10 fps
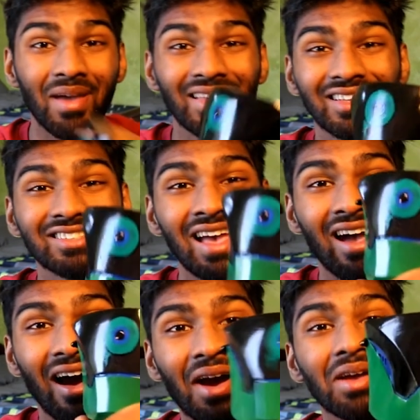made this
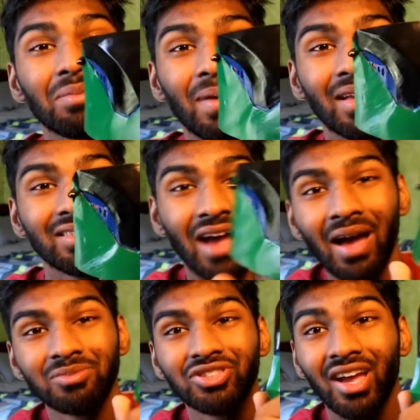Iron Man
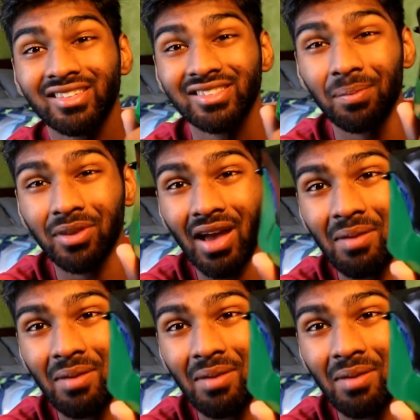times Jacksepticeye